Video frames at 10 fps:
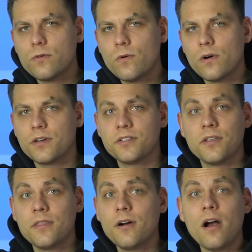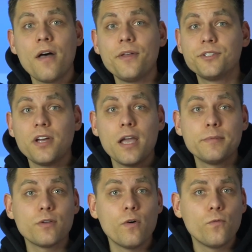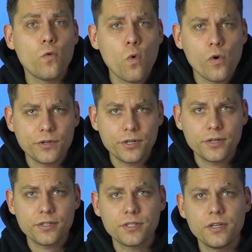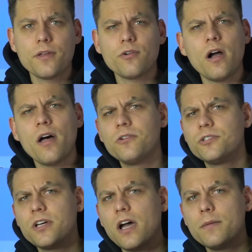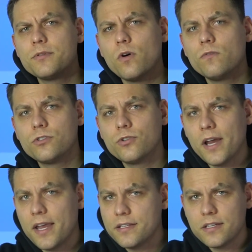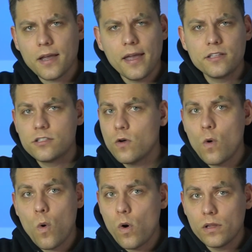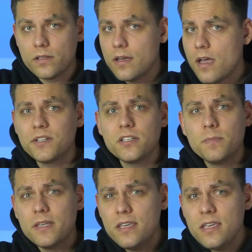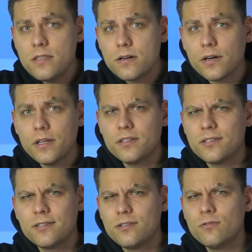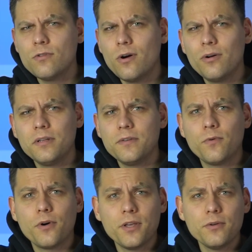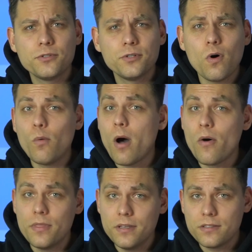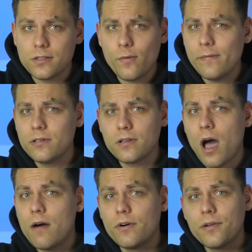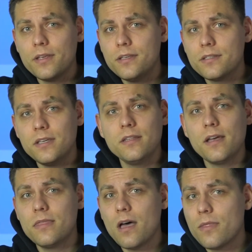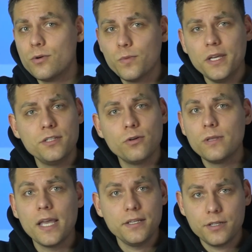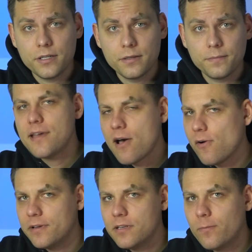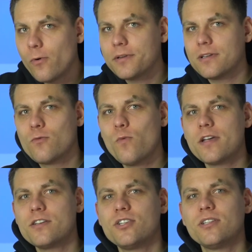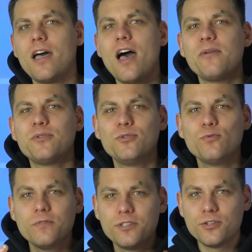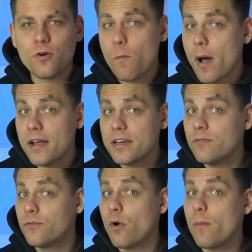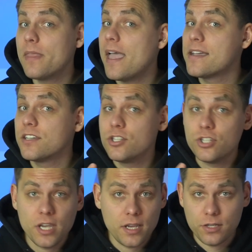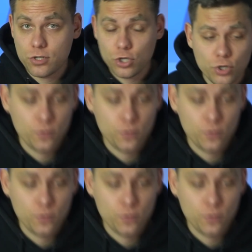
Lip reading: course, there are other types of orders, there are other types of trading and so on. But as beginner, it's too early for you to know about this. We will cover this in another video later. Now, an important question: how to withdraw money from the exchange.